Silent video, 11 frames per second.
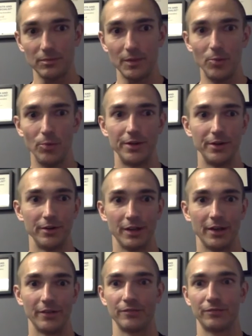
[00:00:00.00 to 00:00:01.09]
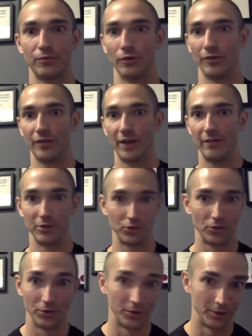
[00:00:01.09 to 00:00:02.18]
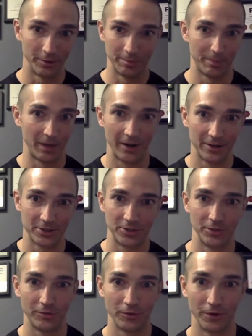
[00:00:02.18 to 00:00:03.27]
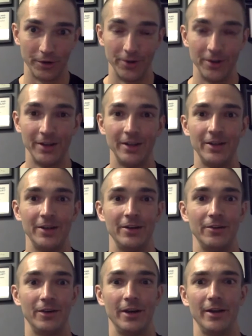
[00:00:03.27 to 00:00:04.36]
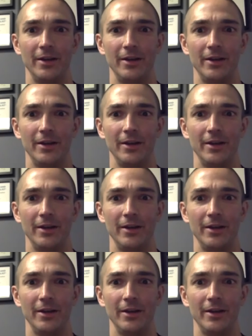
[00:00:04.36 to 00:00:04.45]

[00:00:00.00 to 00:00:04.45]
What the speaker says: when you're like 4 or 5 years old, or your parents do for you, right?